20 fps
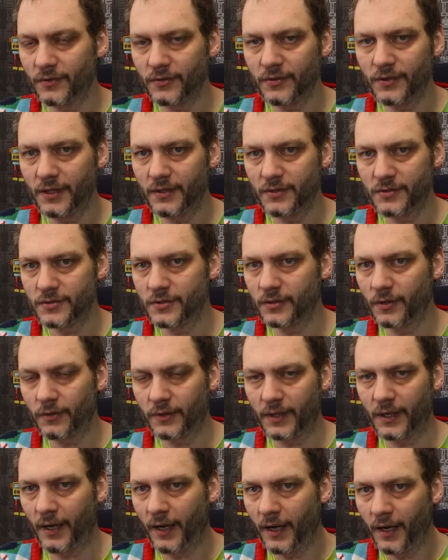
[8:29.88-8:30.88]
that's needed to
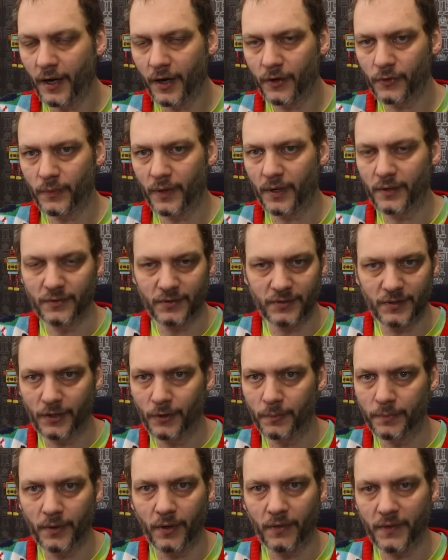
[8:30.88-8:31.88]
locate hardware and set
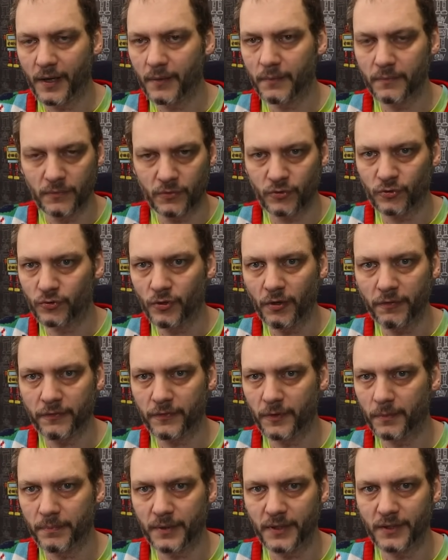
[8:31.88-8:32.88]
up all that stuff
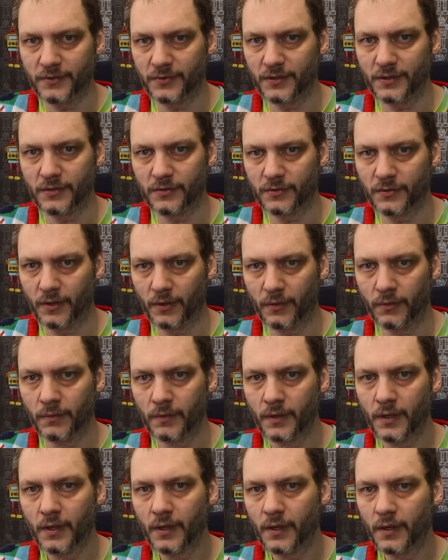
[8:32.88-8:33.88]
that P Cs do.
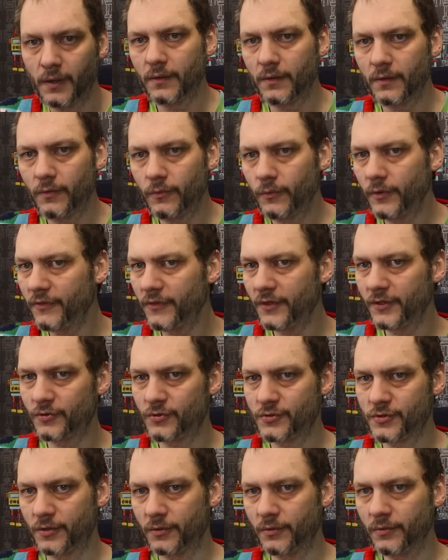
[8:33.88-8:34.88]
With
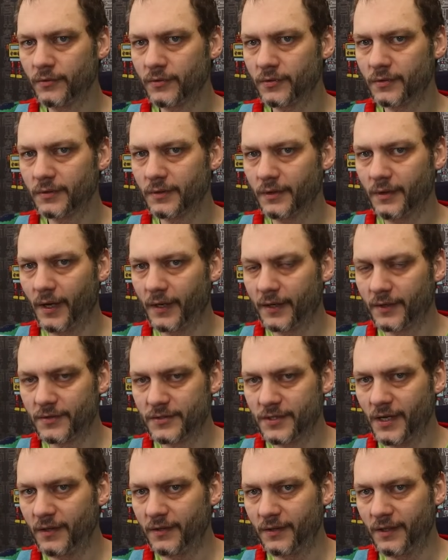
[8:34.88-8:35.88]
these tools, I can
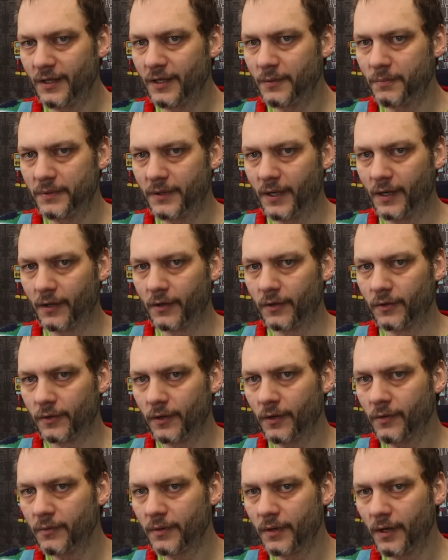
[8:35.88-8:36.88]
take the E P A
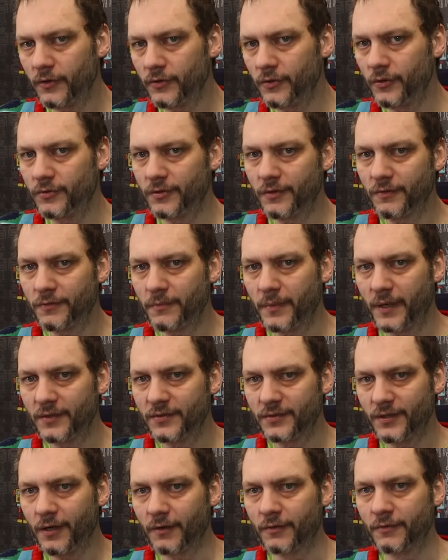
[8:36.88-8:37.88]
logo and use it for
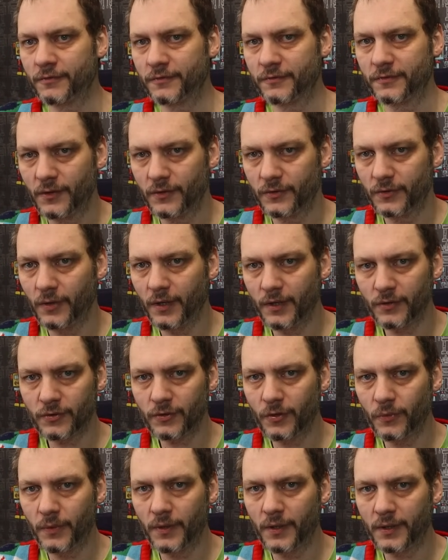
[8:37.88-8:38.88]
myself. So let's
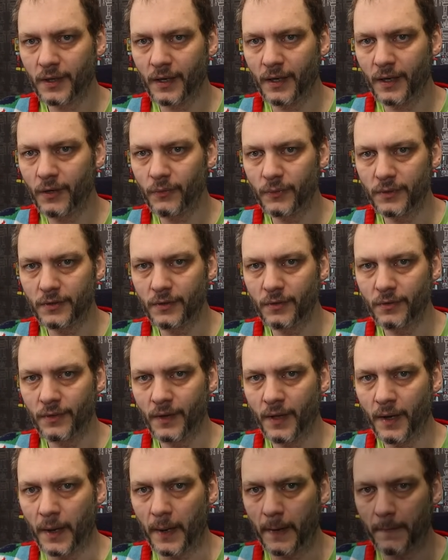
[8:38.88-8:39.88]
go work out how we do
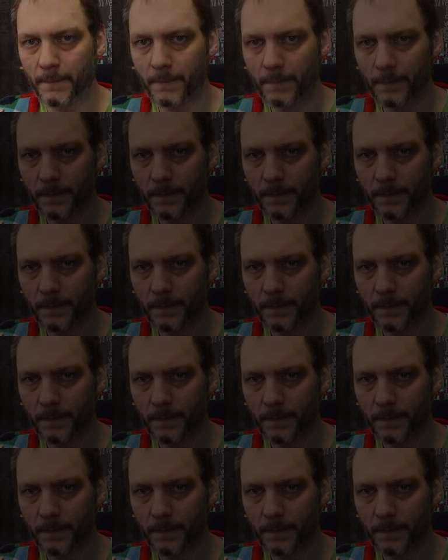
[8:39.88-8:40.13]
that.